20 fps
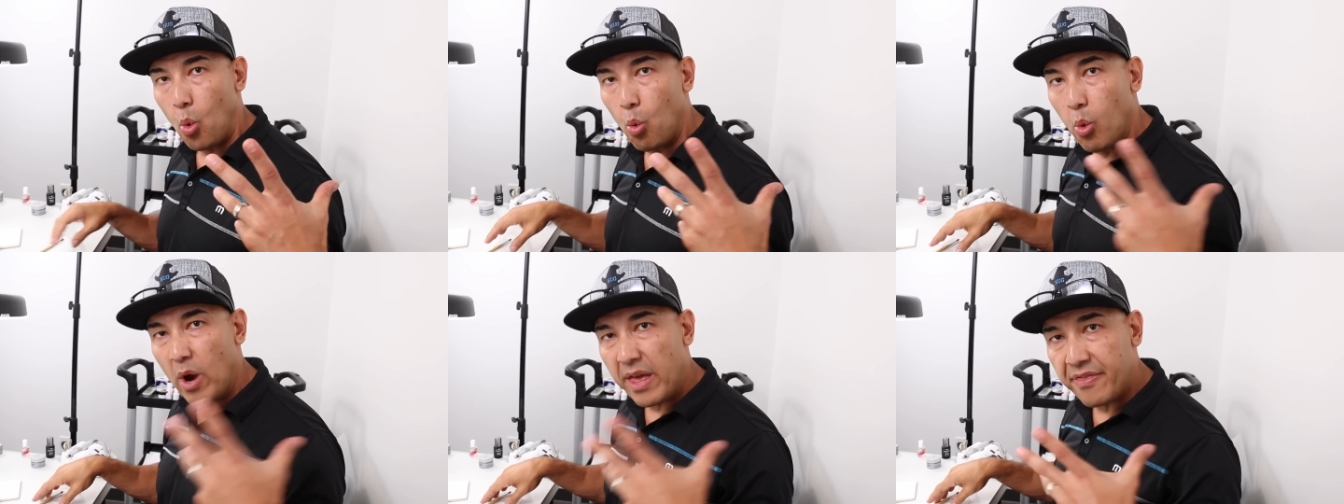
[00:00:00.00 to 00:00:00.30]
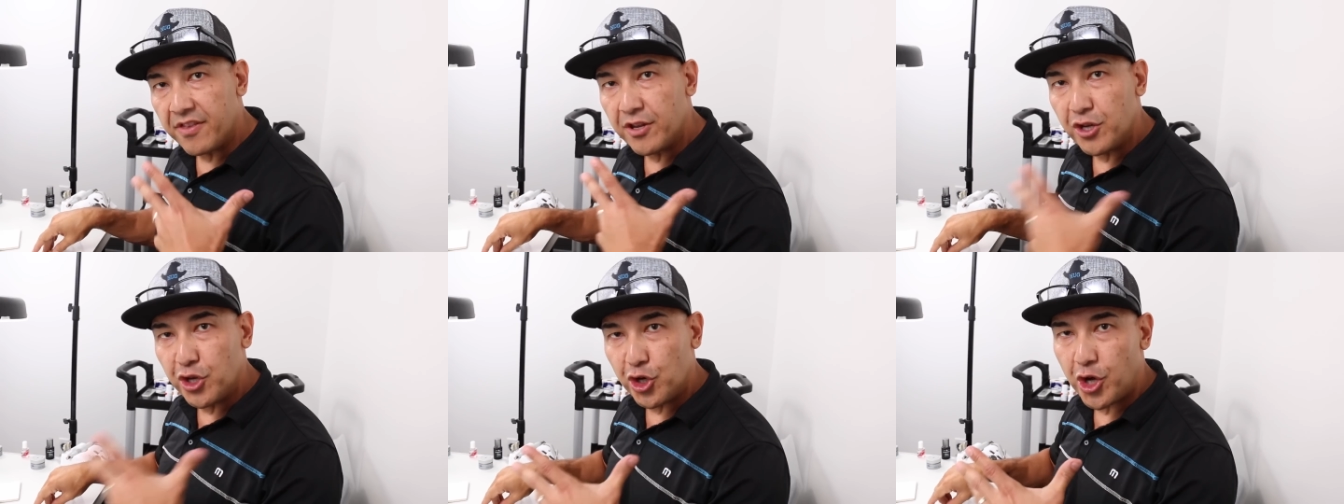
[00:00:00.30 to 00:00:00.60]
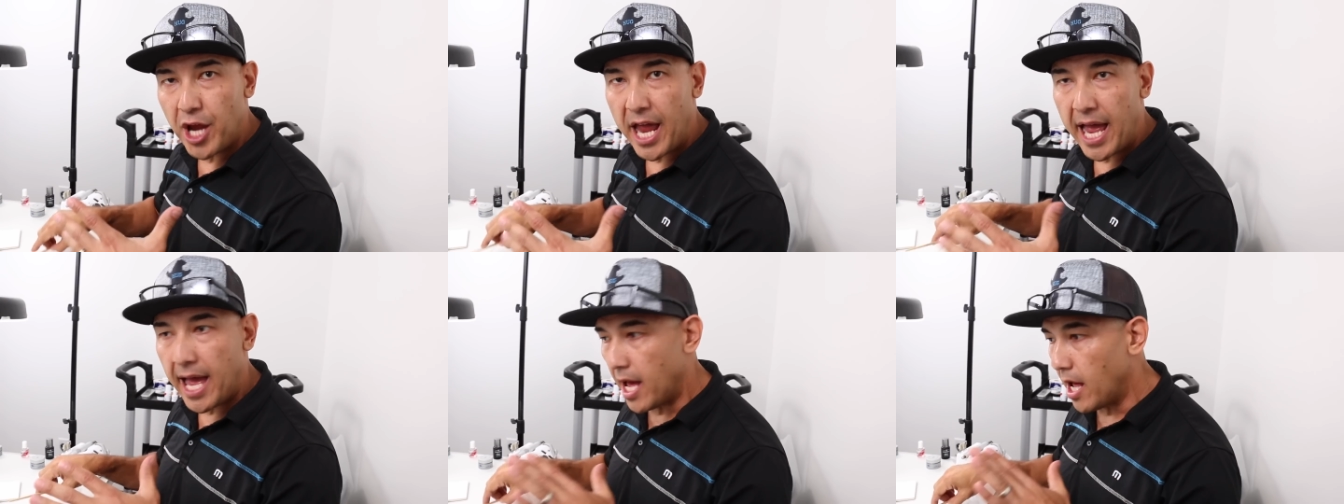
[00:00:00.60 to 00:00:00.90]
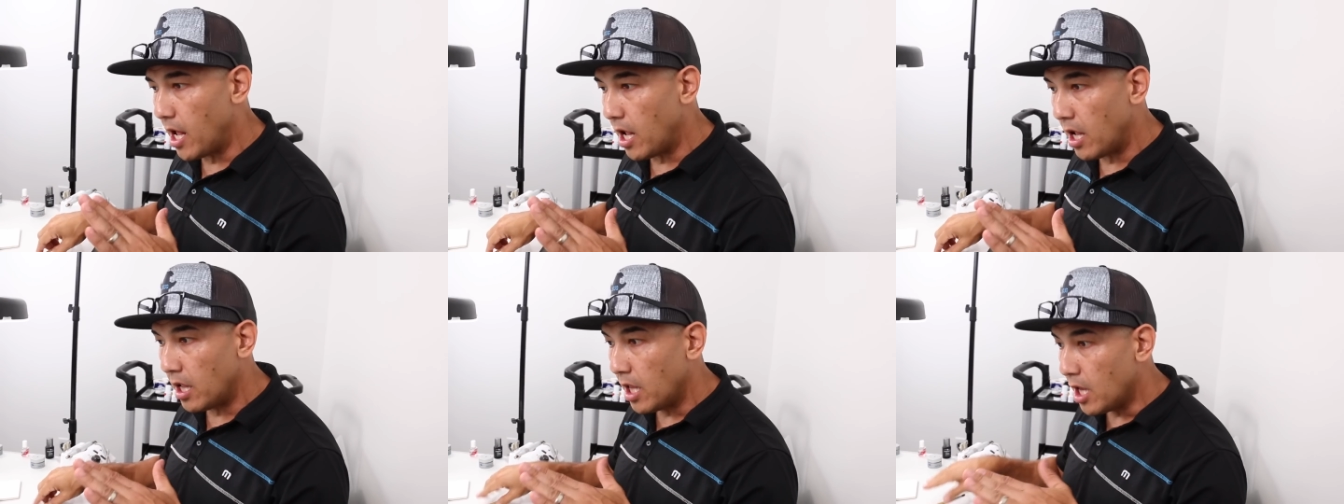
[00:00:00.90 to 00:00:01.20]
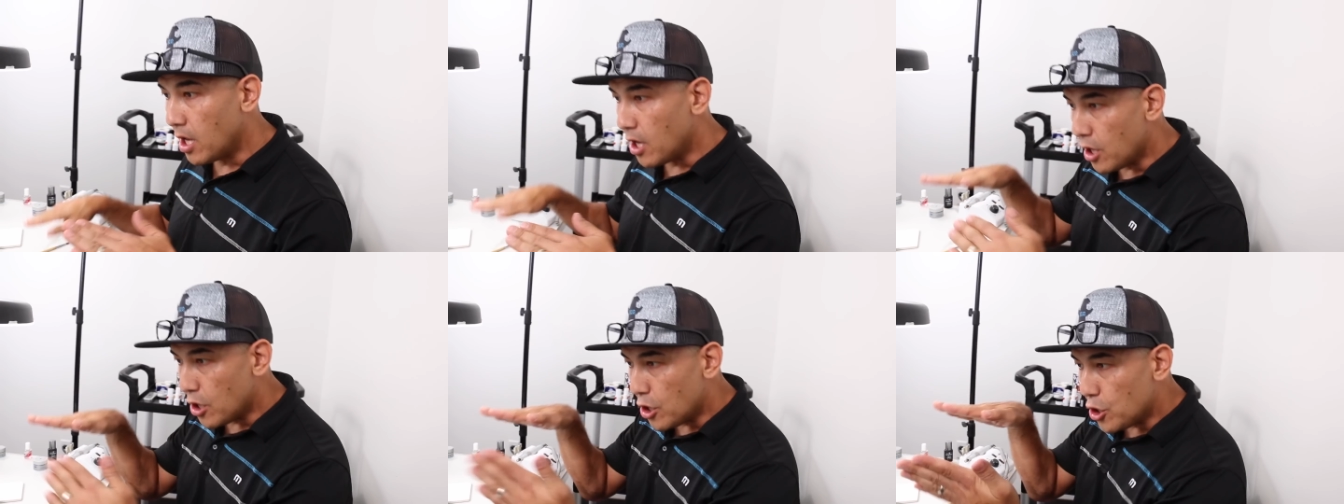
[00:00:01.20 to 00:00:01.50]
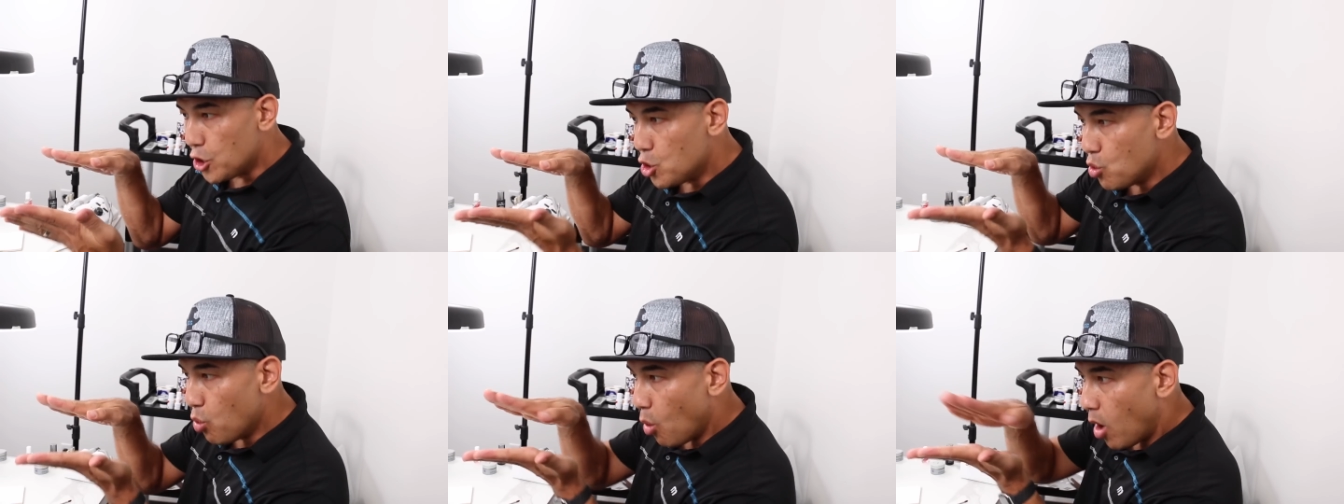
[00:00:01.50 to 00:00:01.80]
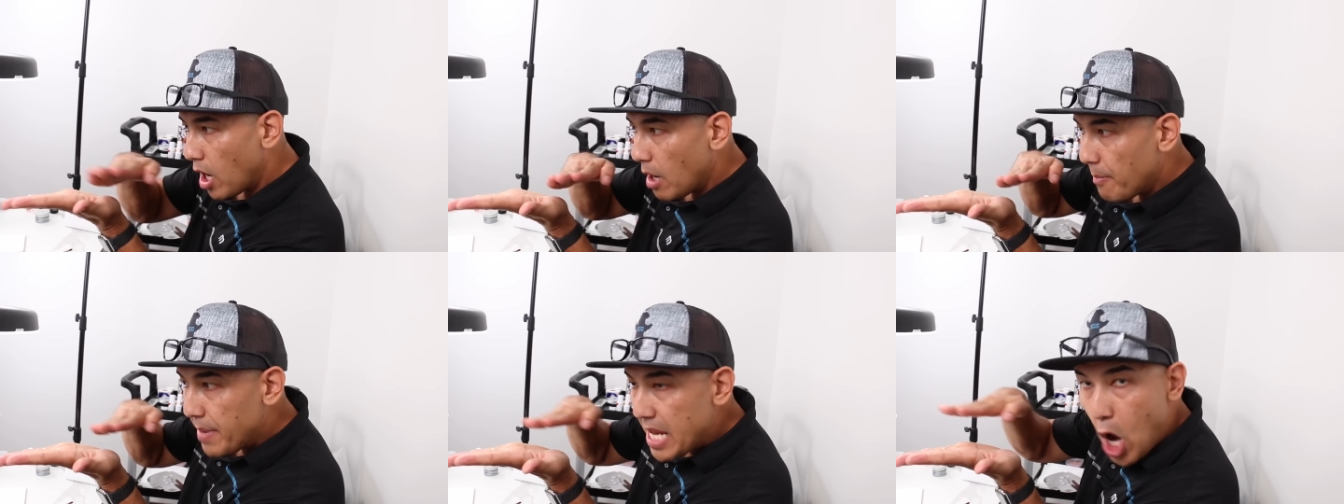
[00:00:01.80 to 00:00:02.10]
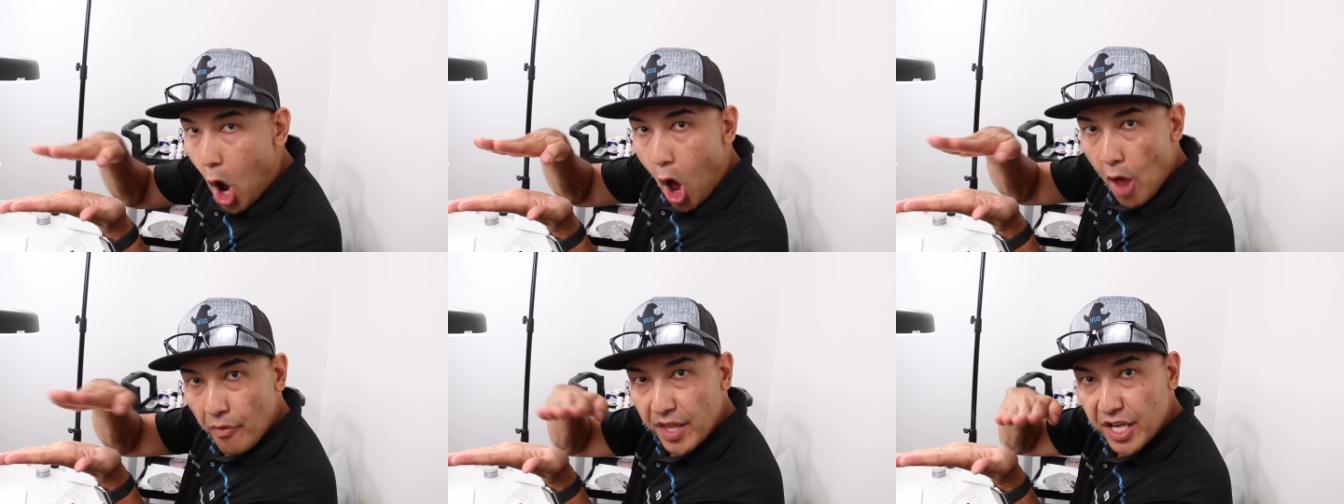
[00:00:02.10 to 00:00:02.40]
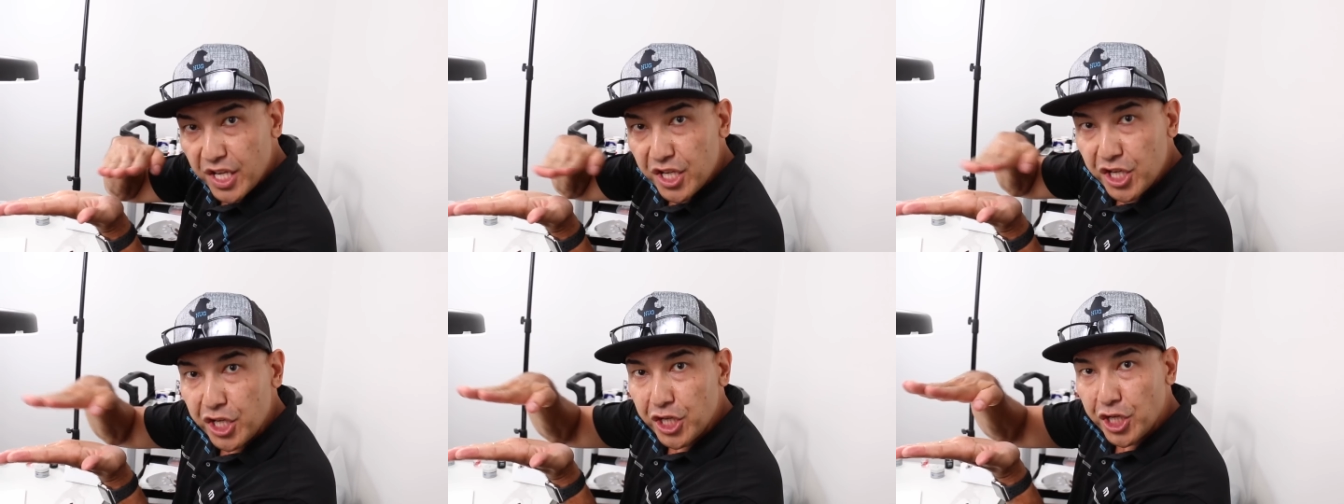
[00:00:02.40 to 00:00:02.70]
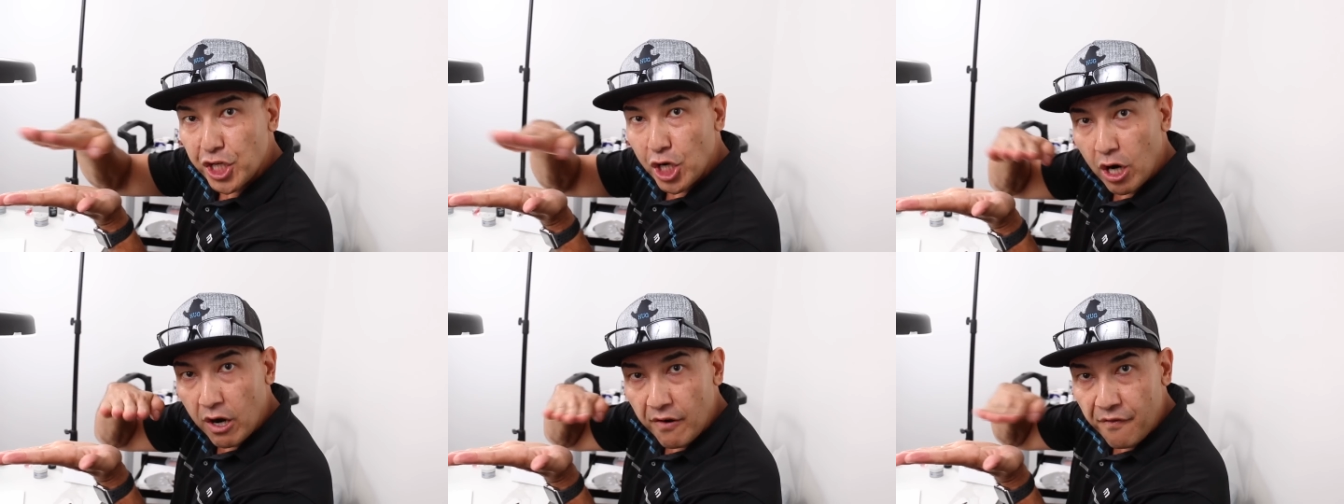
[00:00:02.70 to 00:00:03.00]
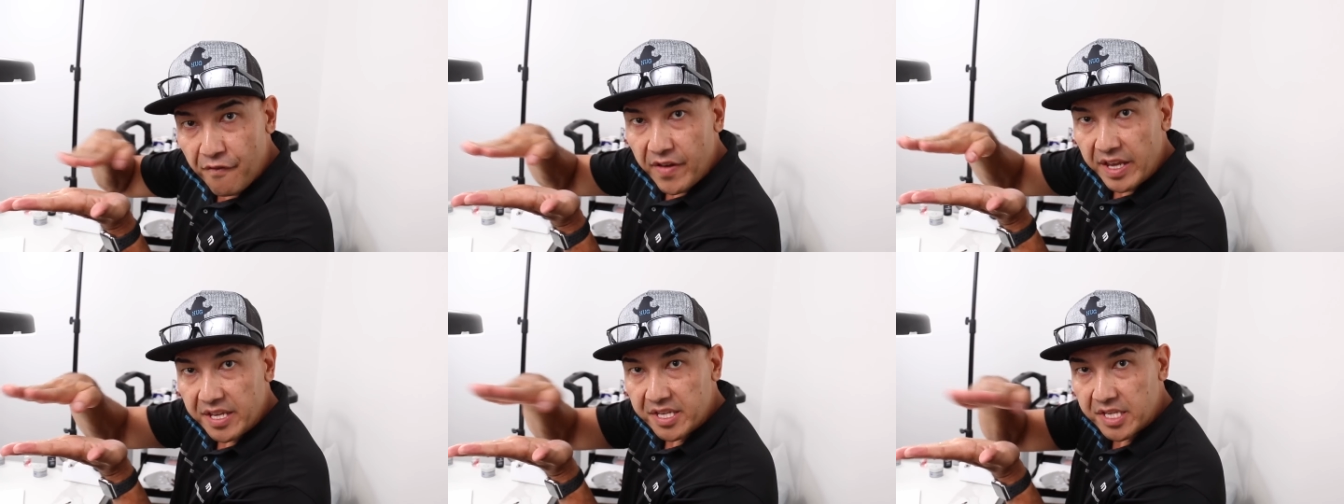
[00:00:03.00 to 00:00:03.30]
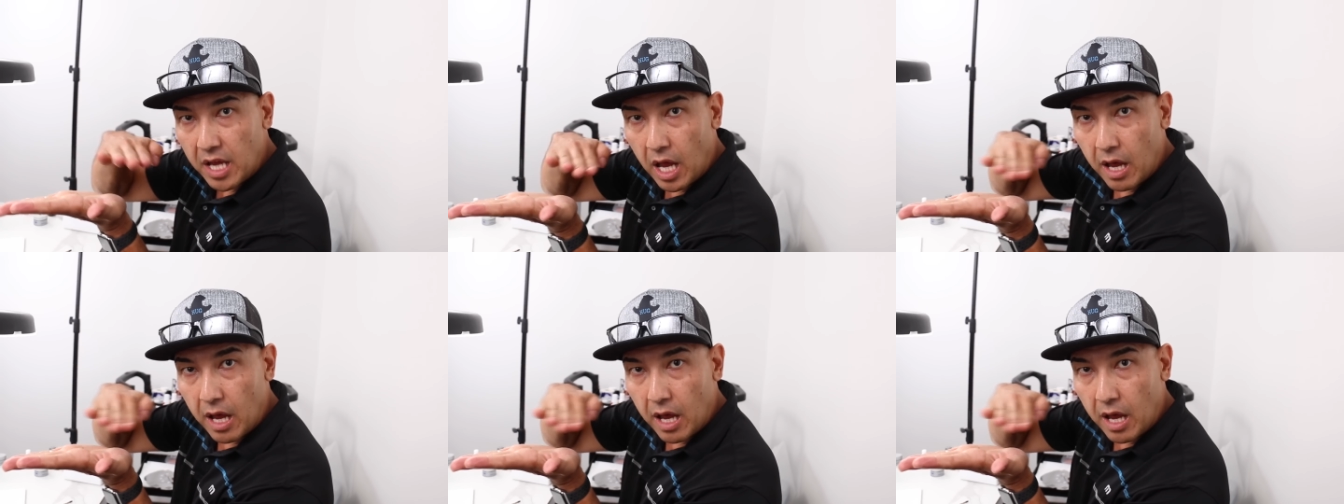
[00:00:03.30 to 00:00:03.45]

With gel, you want to be on the surface